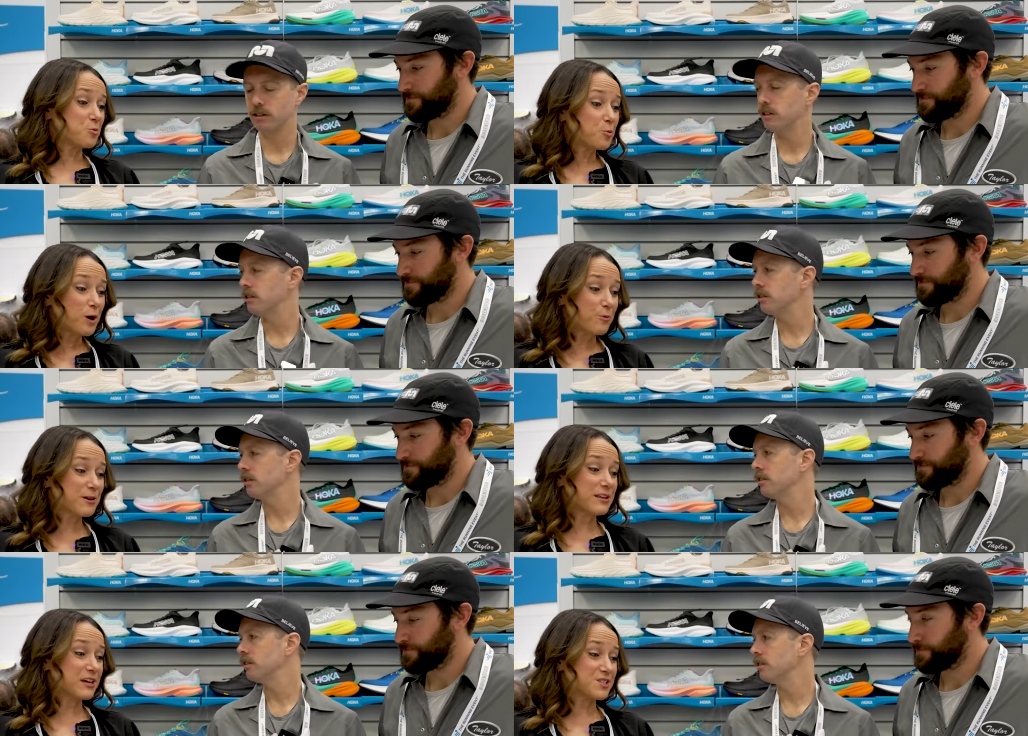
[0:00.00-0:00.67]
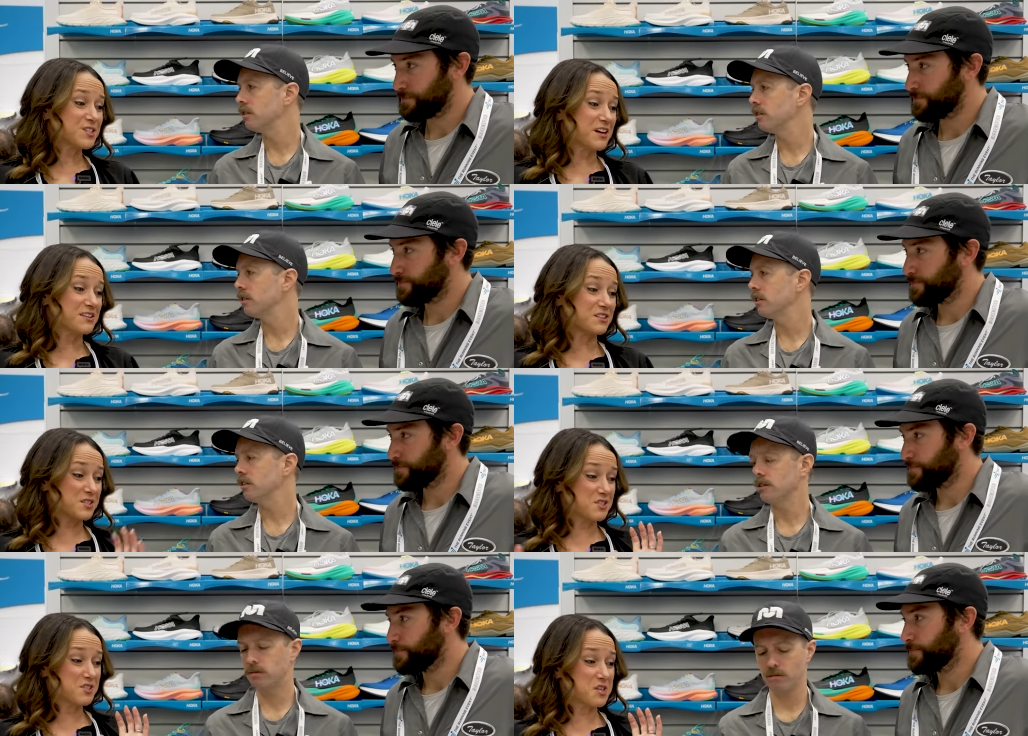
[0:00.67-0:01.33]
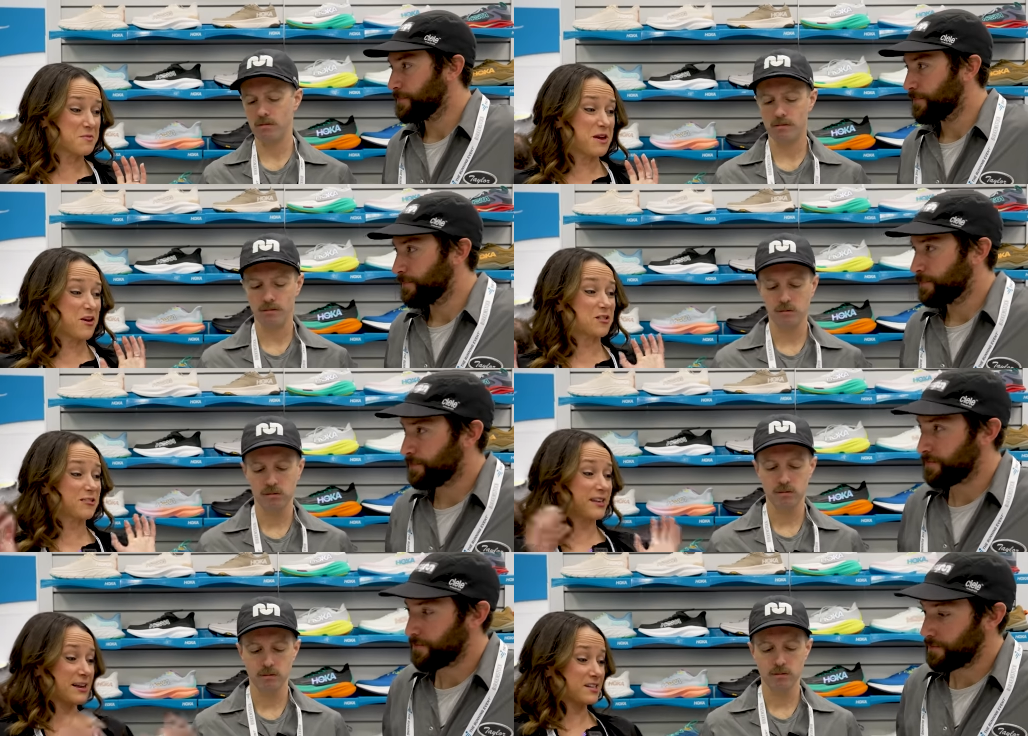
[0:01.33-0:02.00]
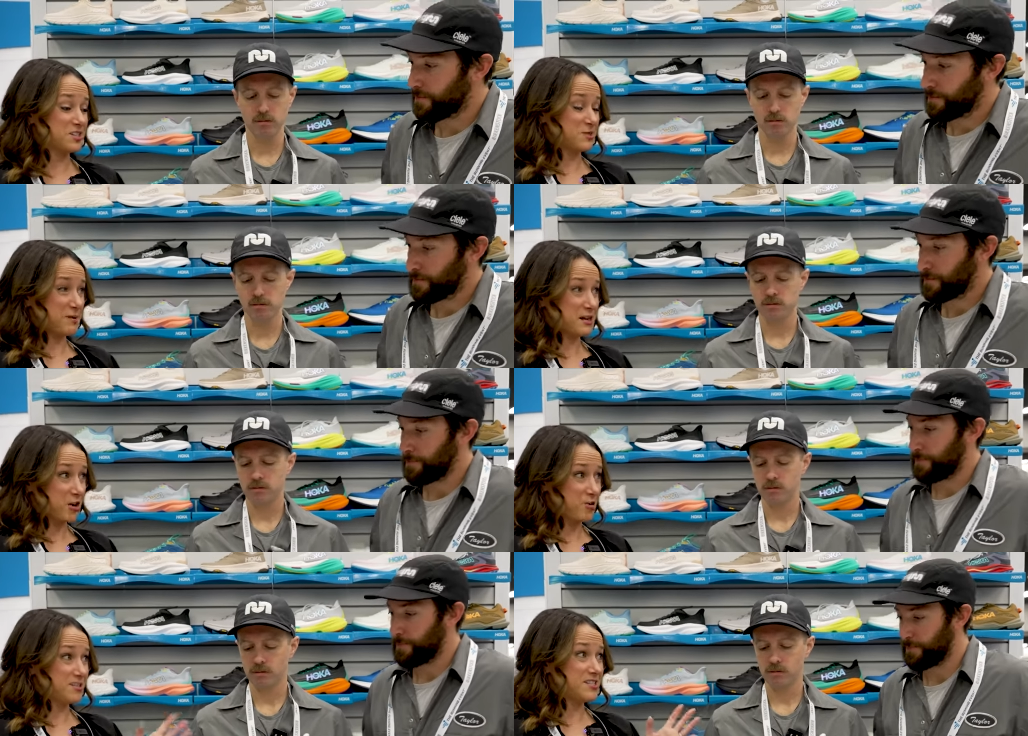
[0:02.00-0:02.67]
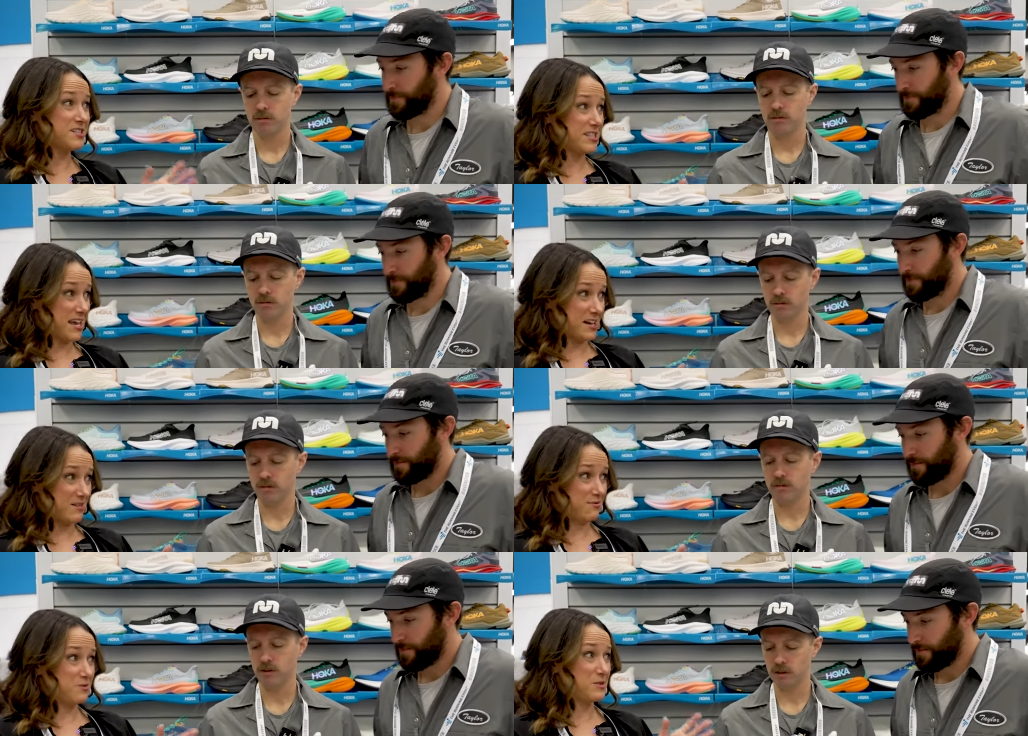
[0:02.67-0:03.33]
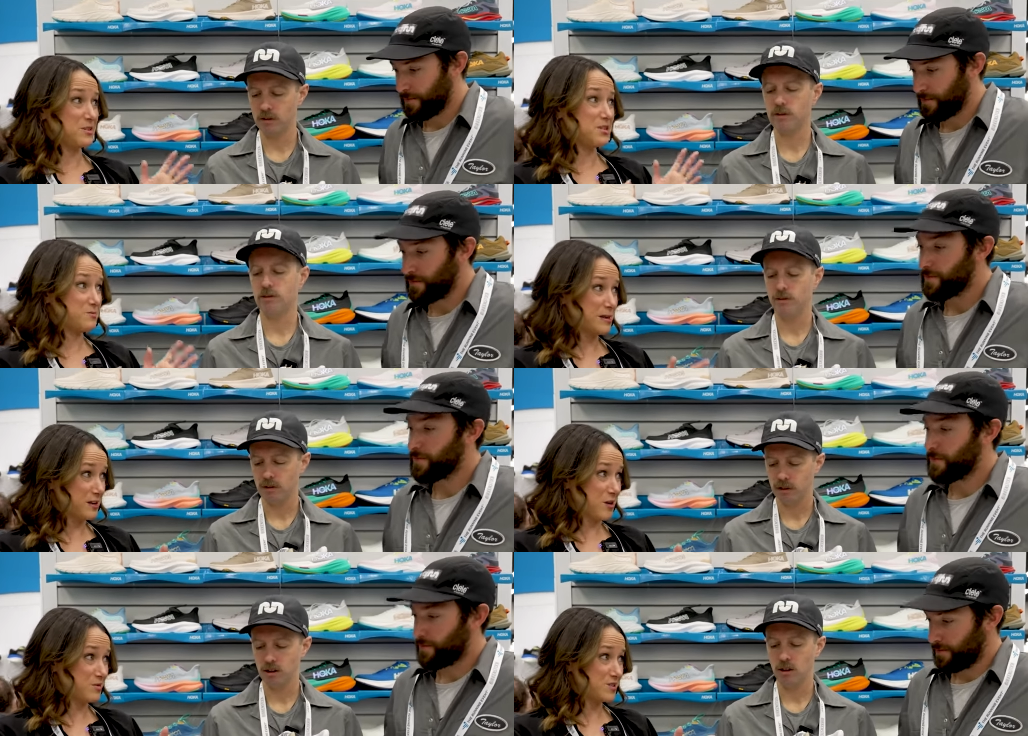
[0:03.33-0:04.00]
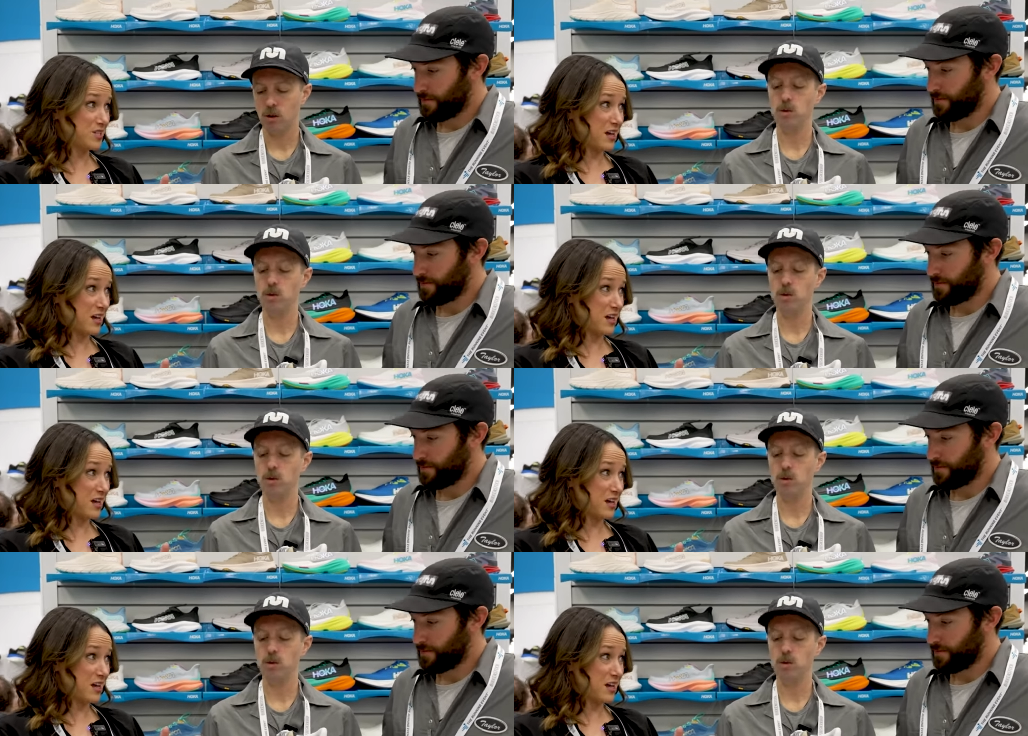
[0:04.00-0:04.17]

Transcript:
Speaker 1: we're really excited that this is going to be our latest Speedgoat to date with the Speedgoat 6.